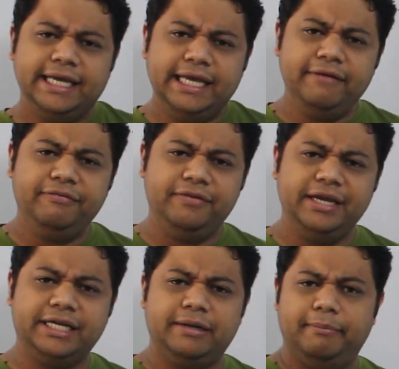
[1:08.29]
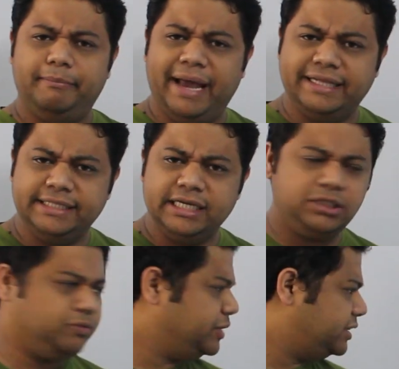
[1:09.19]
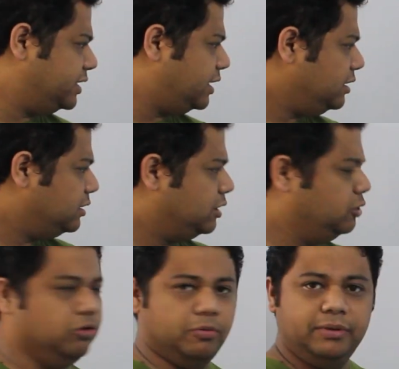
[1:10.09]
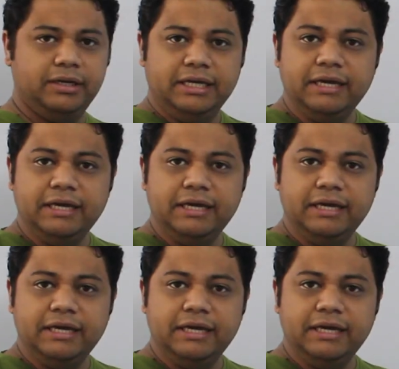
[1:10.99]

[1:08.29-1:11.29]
if it matches with the loop.